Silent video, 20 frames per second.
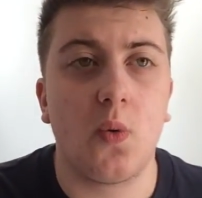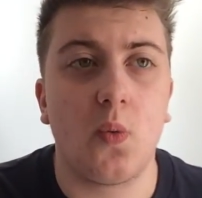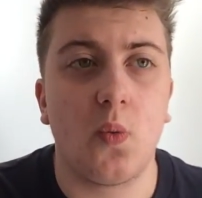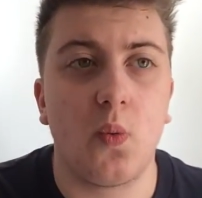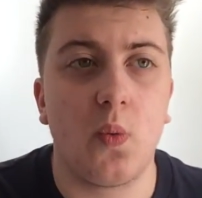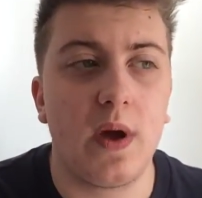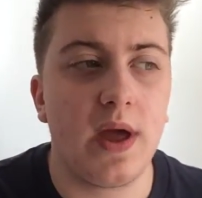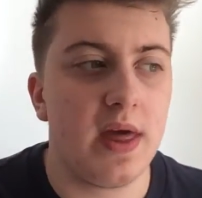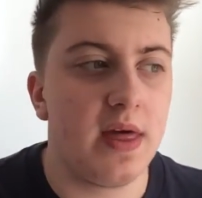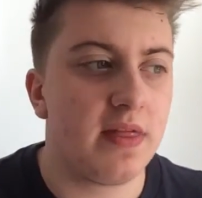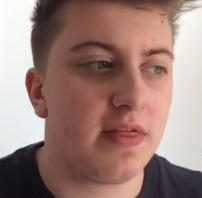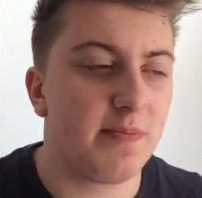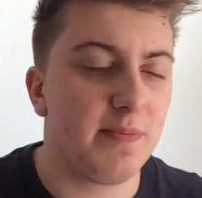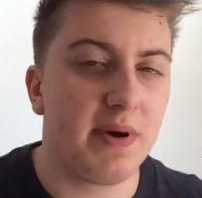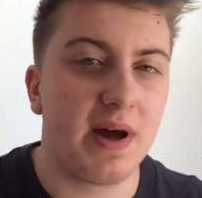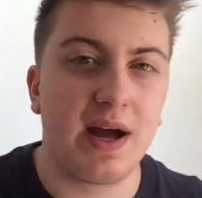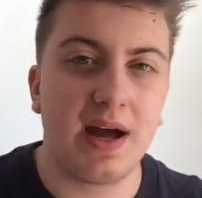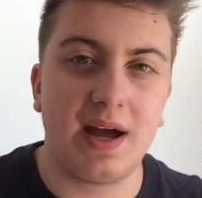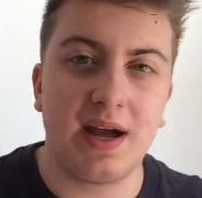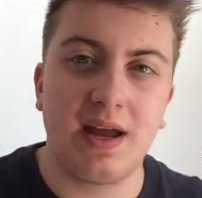with
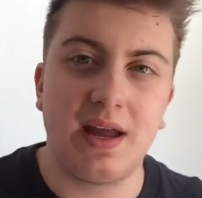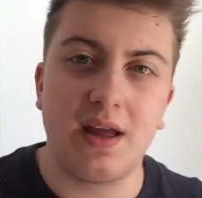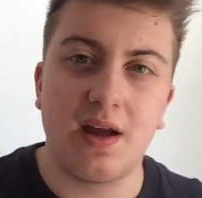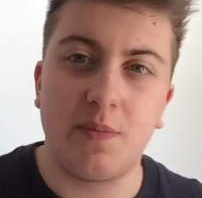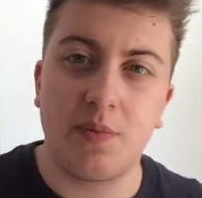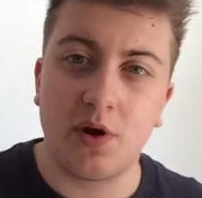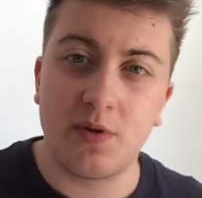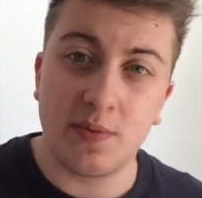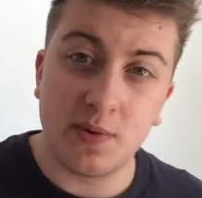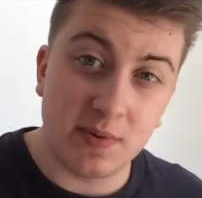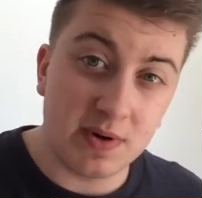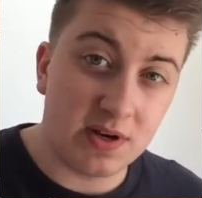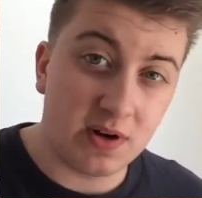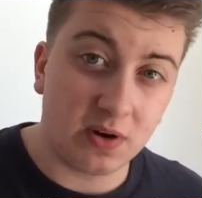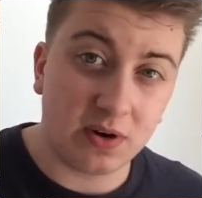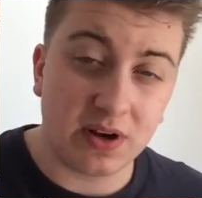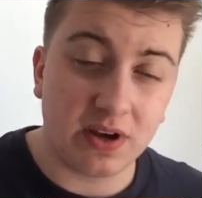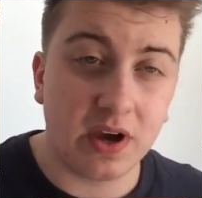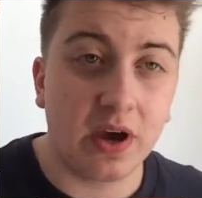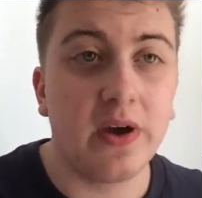my appointment with
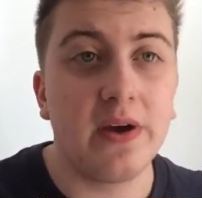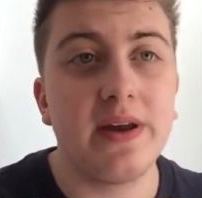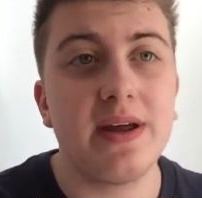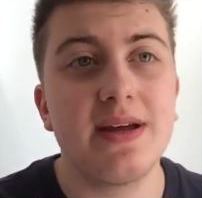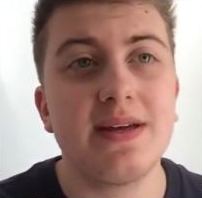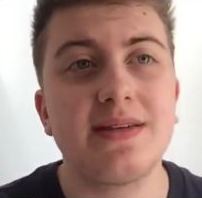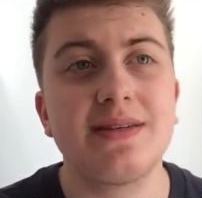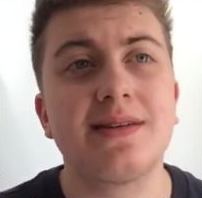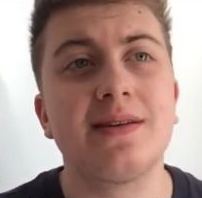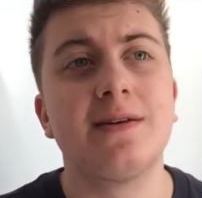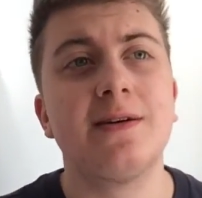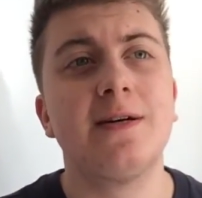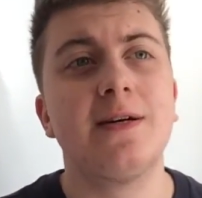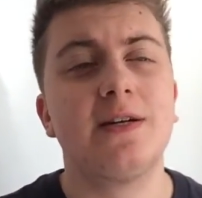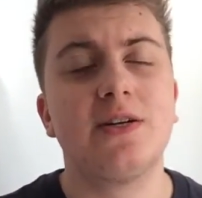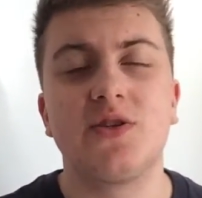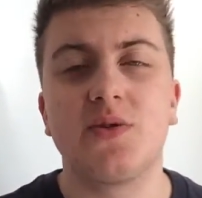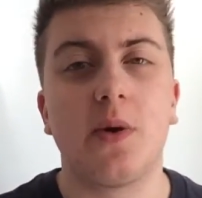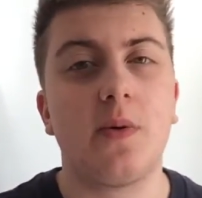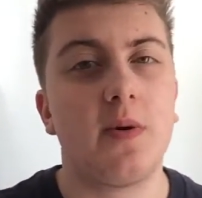Dr. Curtis,
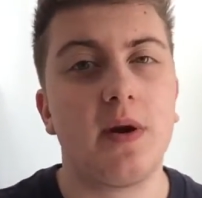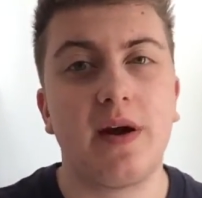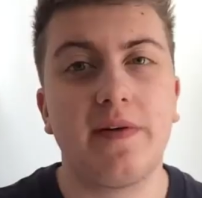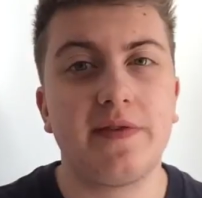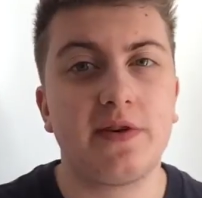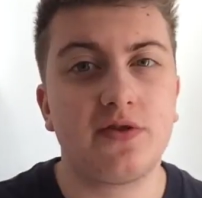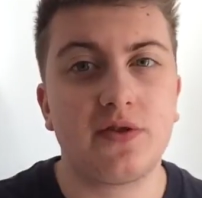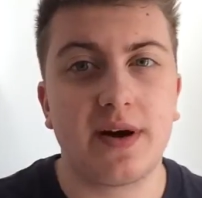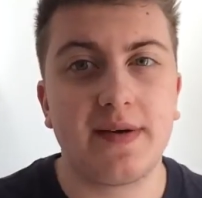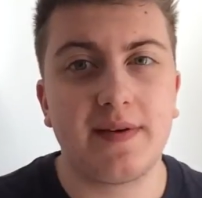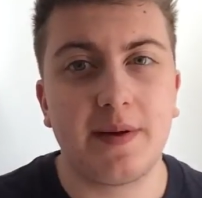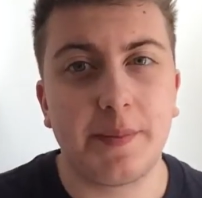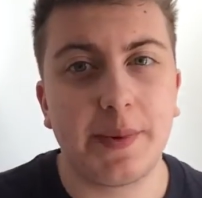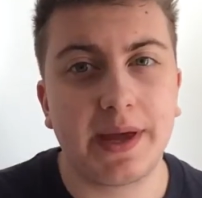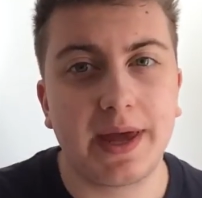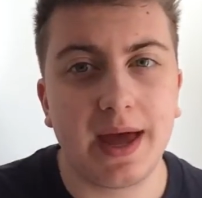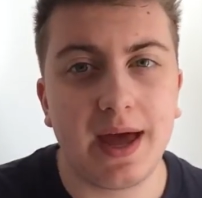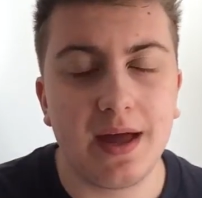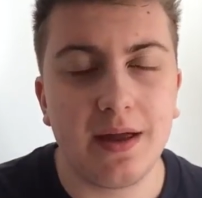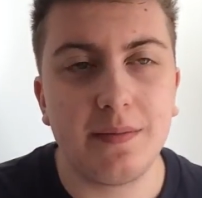so I would have to travel up
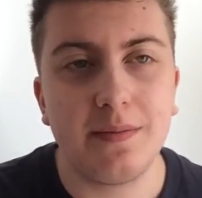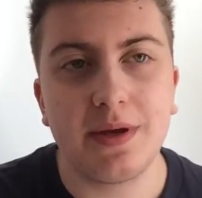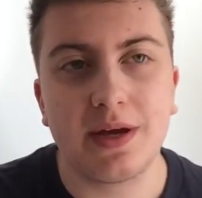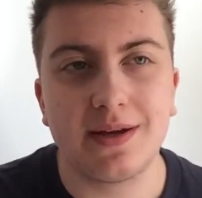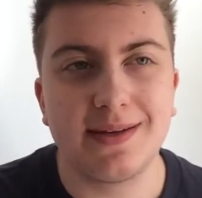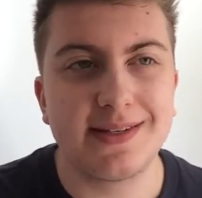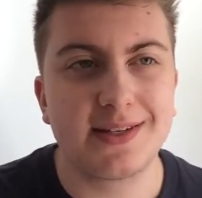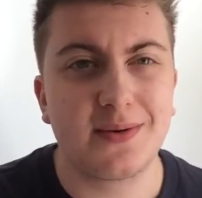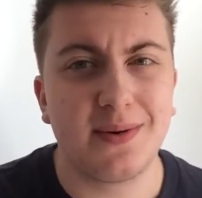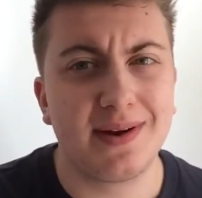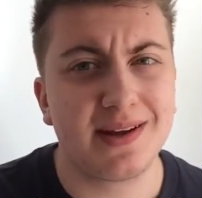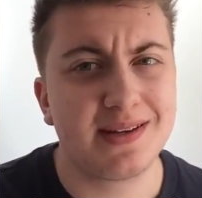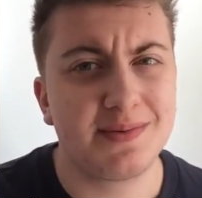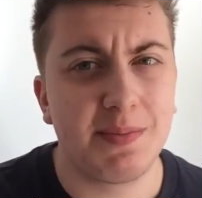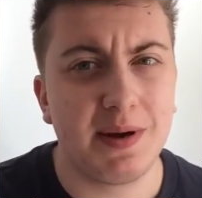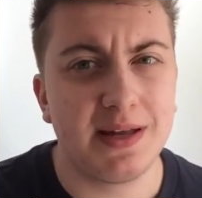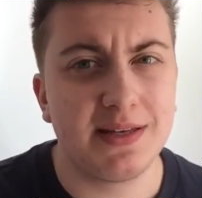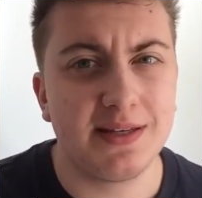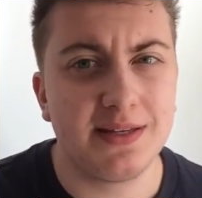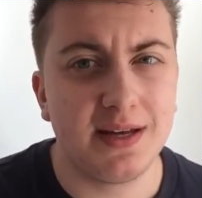again because it's quite
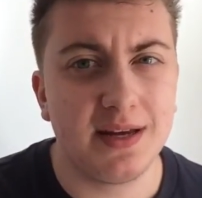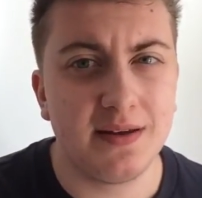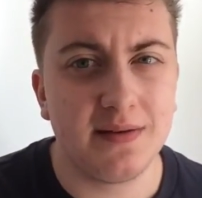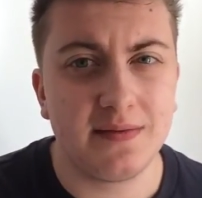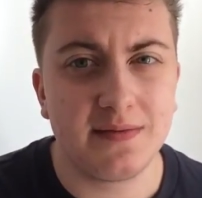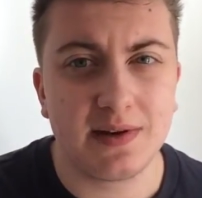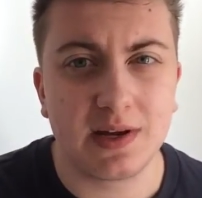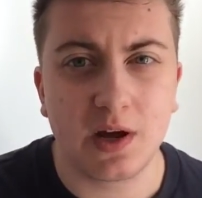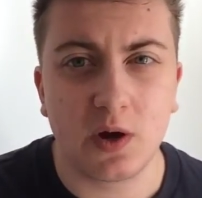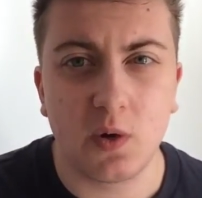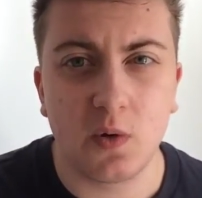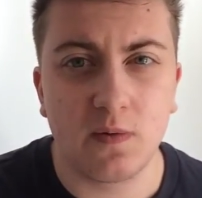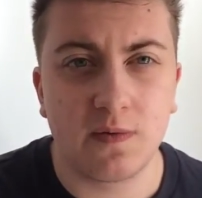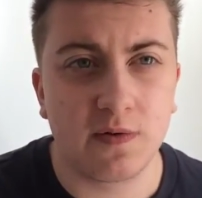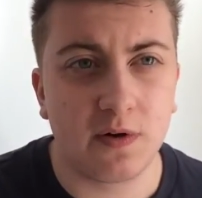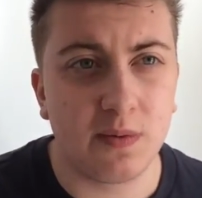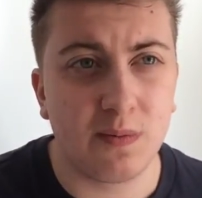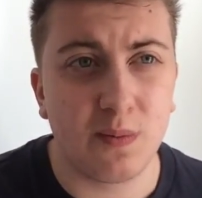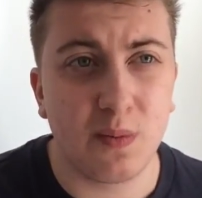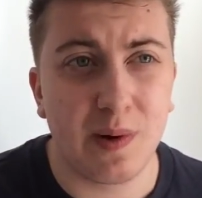expensive to go
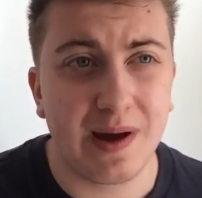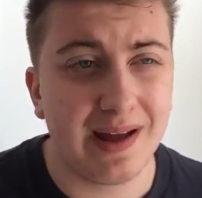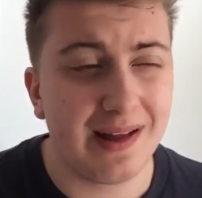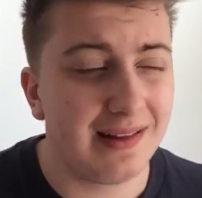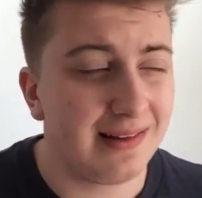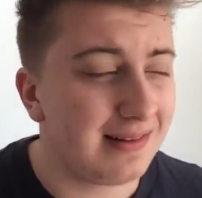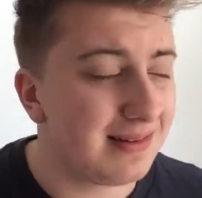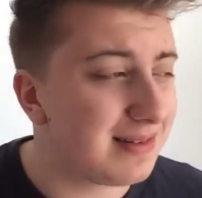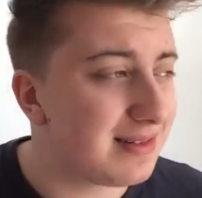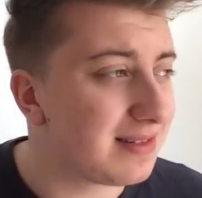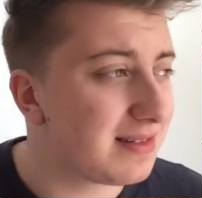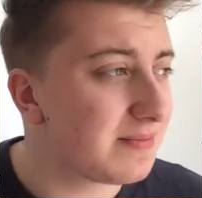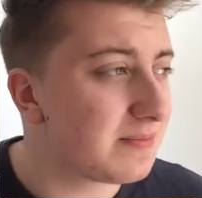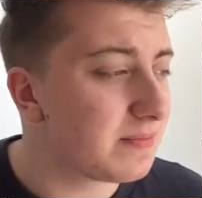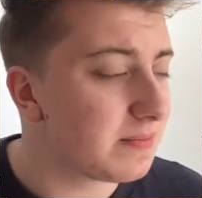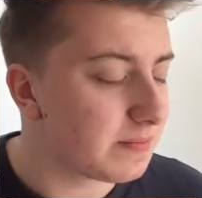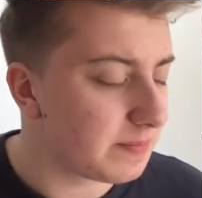from Wales.